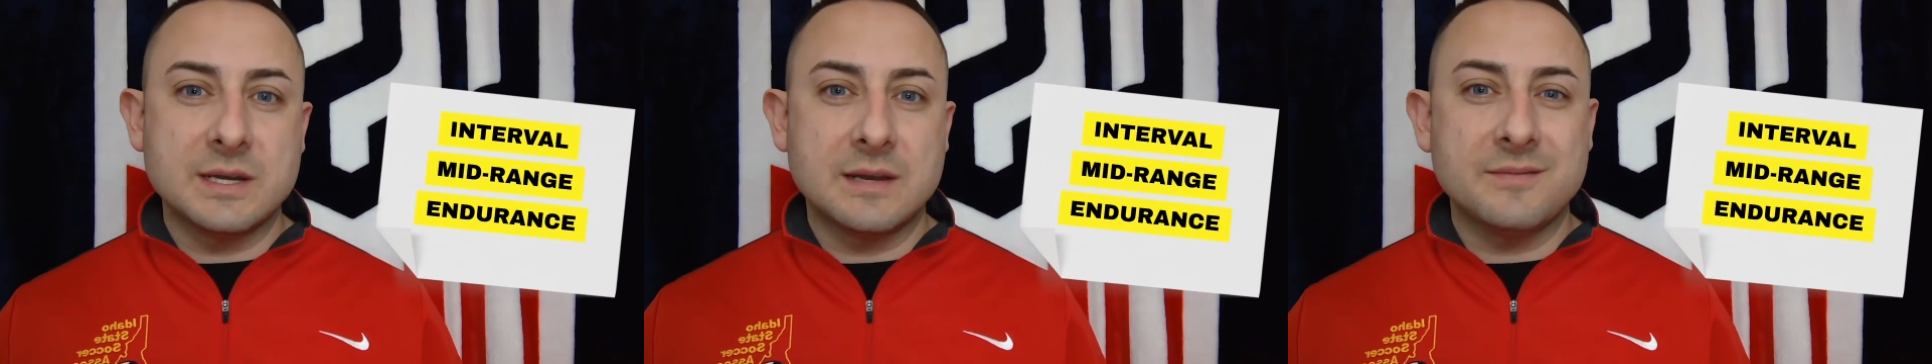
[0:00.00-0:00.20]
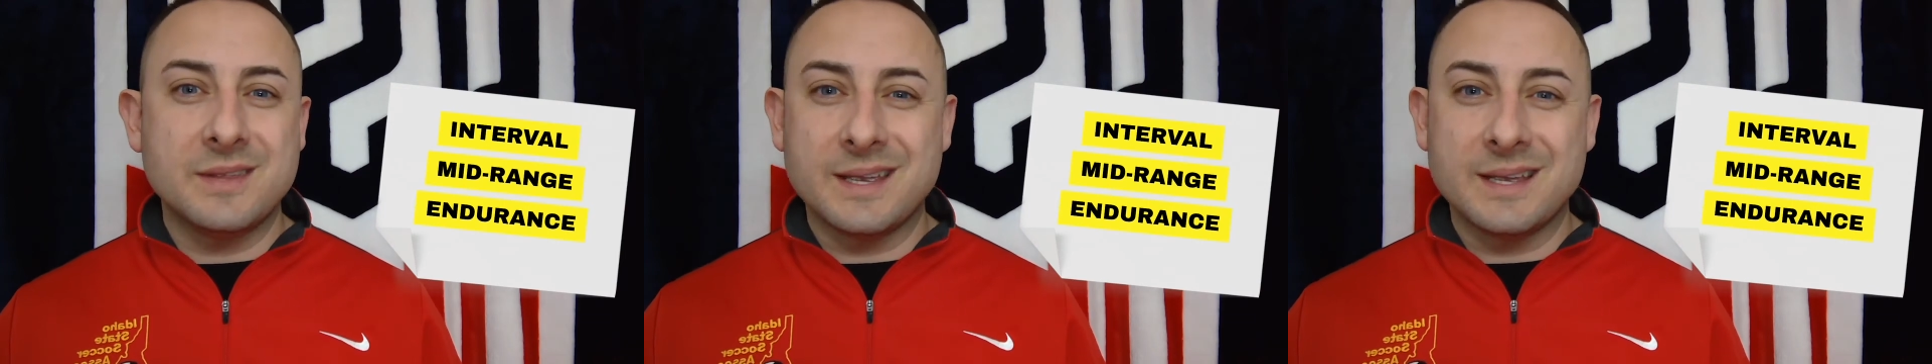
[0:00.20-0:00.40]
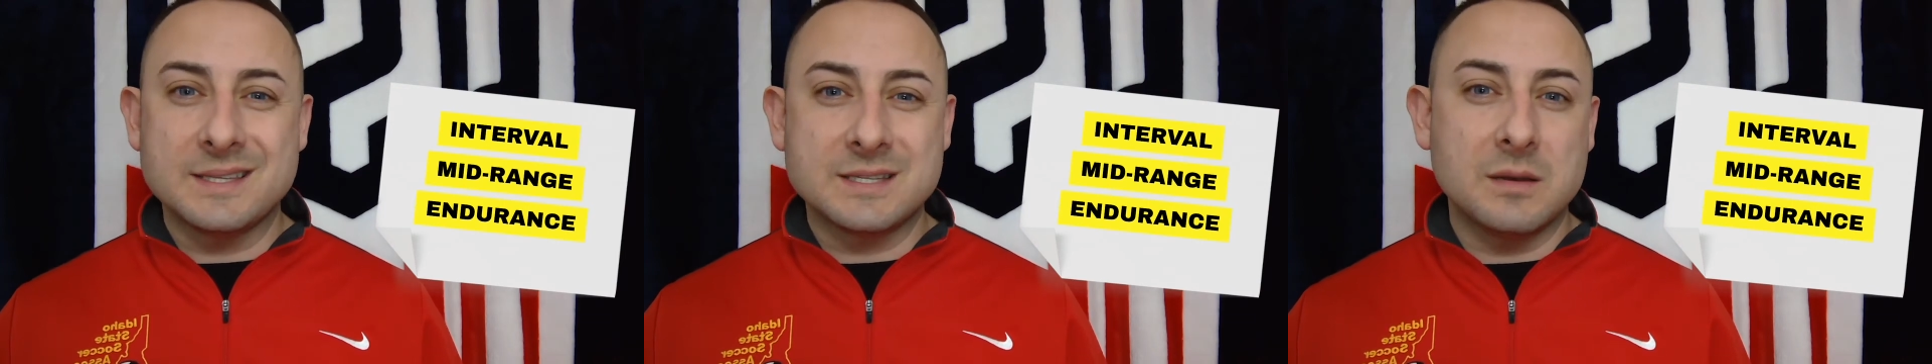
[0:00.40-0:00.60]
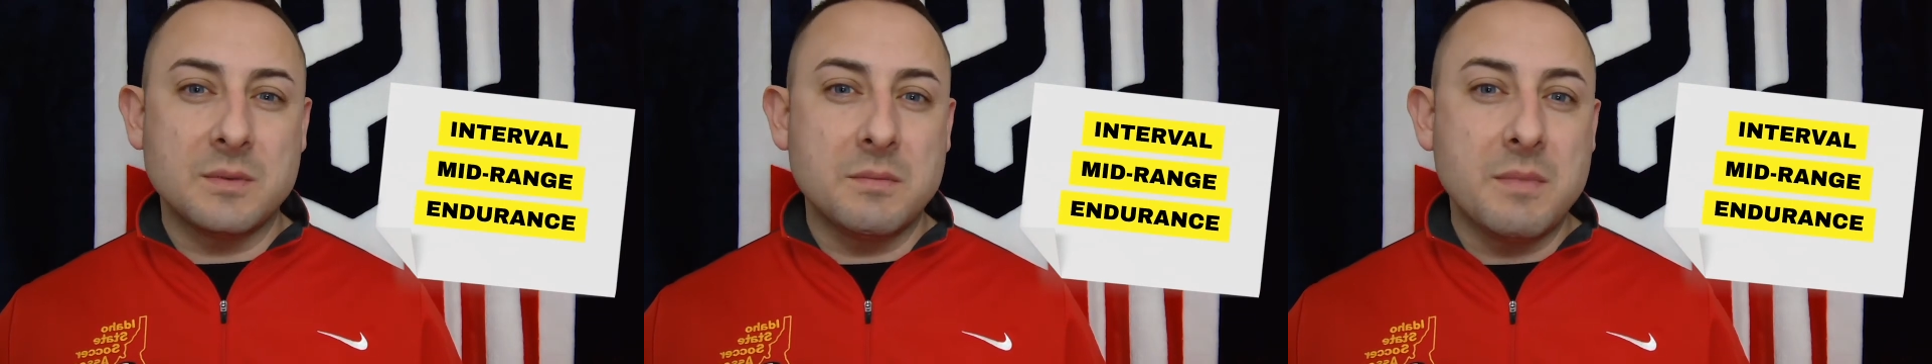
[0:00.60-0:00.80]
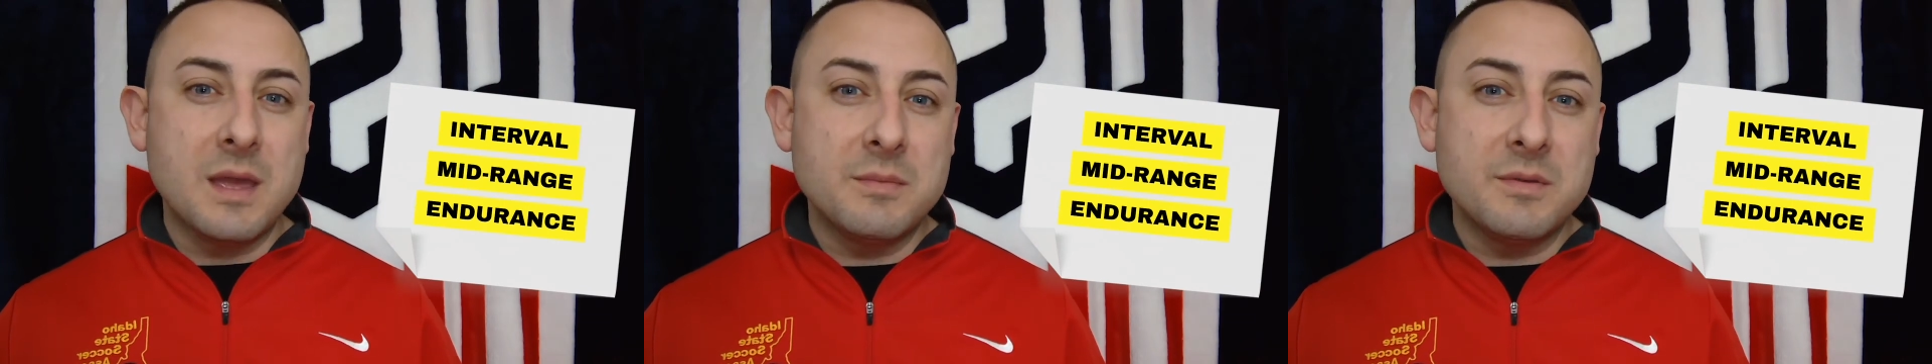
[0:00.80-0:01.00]
and everything, it's going
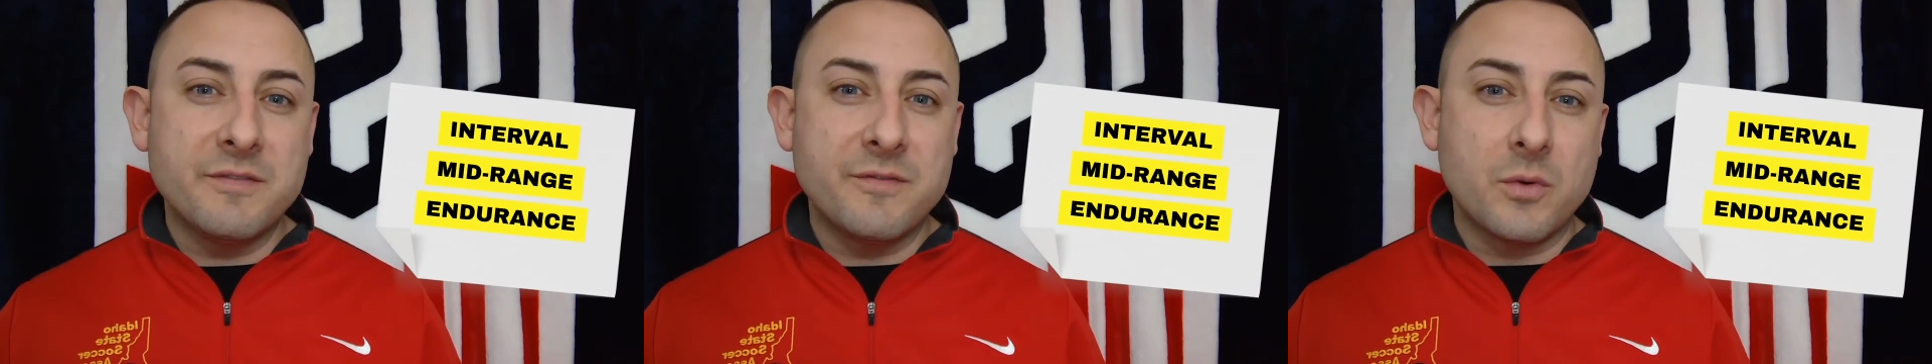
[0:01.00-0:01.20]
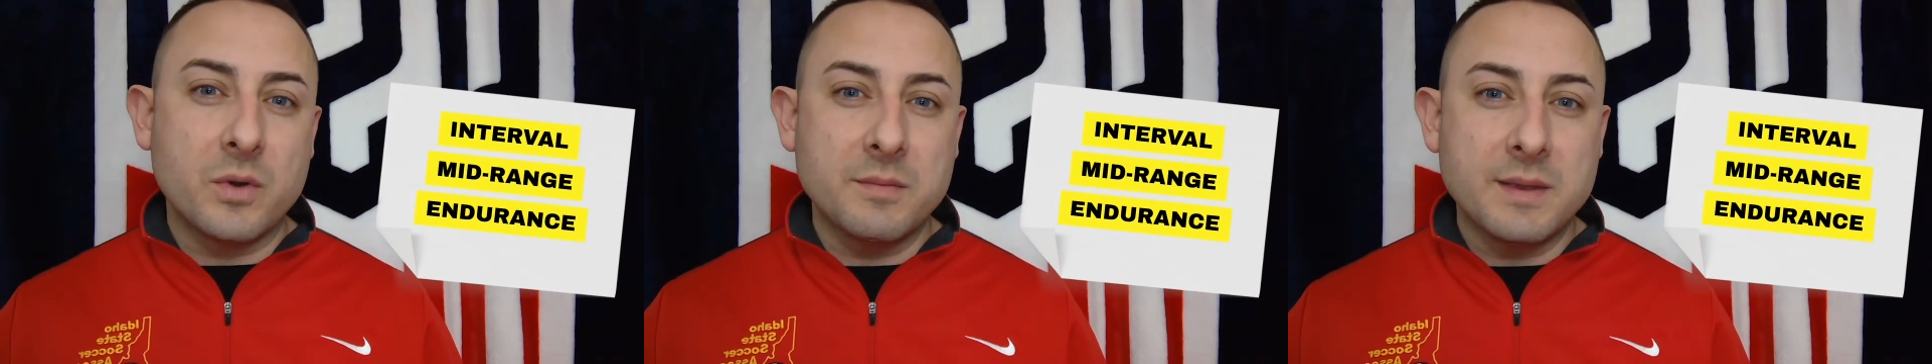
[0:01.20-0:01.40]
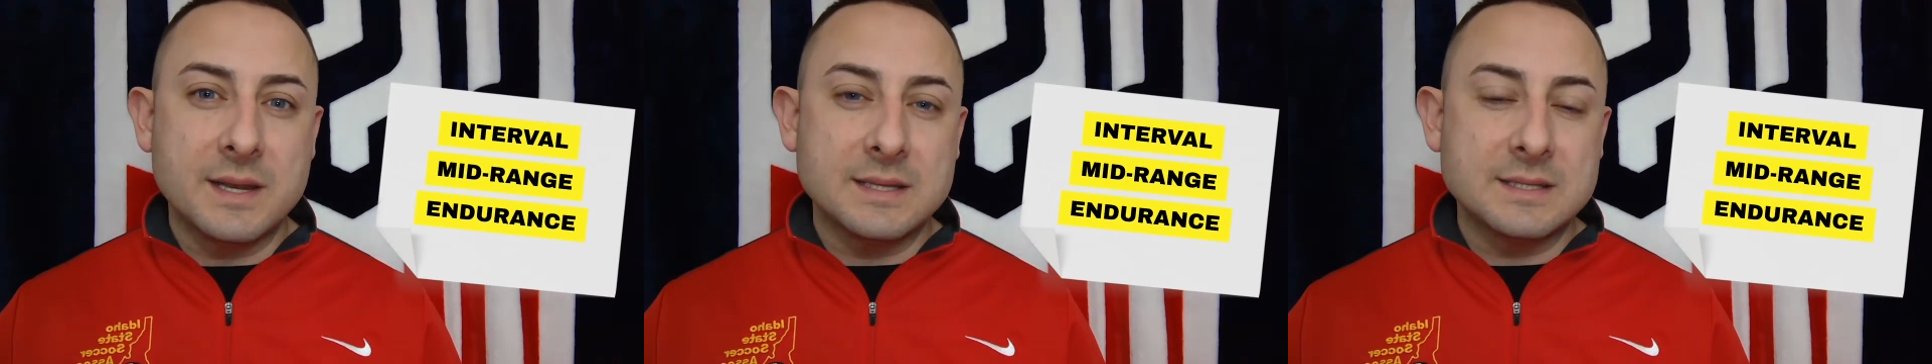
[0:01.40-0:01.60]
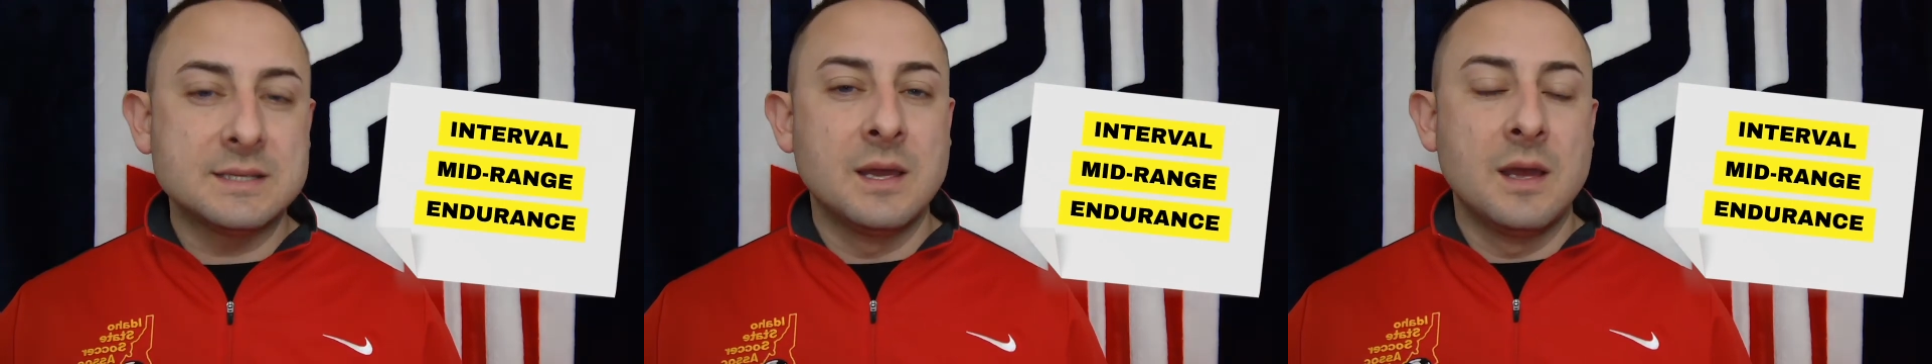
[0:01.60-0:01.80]
to be maybe 40 minutes.